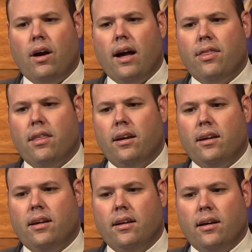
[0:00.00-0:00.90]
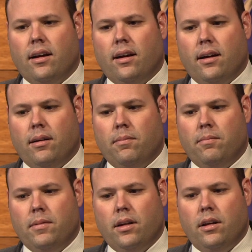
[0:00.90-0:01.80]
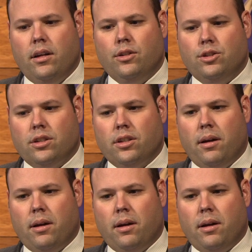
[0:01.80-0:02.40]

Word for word: I think um, just